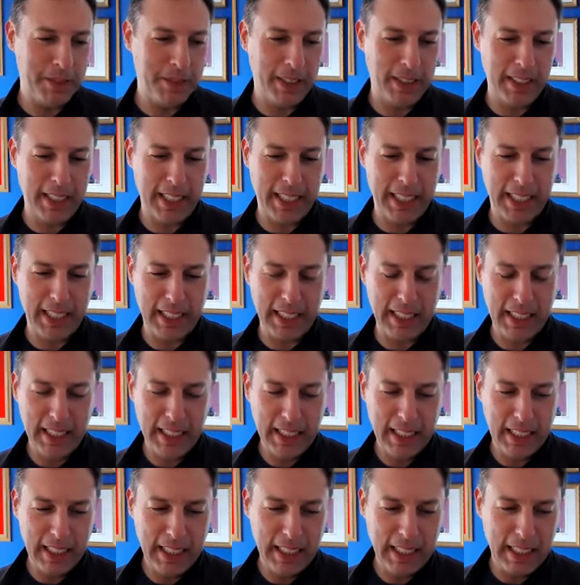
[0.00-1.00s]
felt like
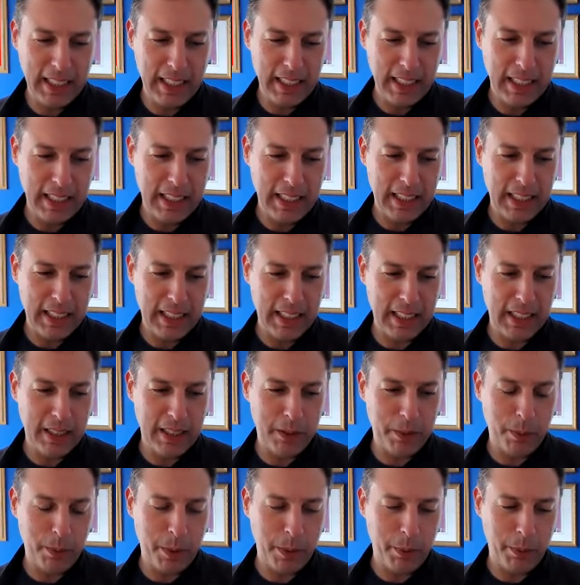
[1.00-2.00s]

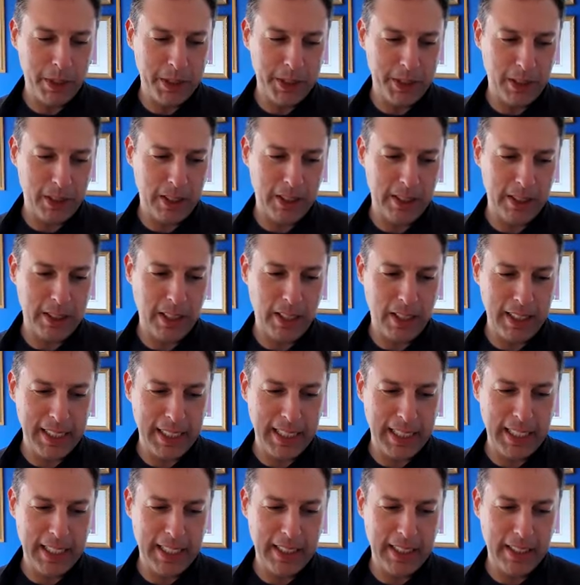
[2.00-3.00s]
when we started
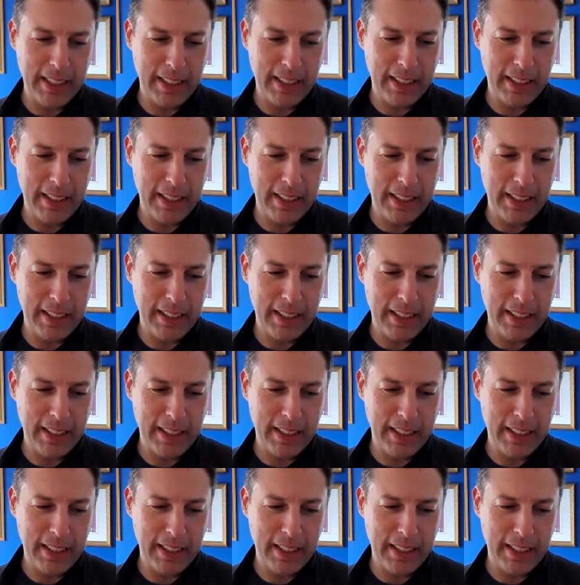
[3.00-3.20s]
talking,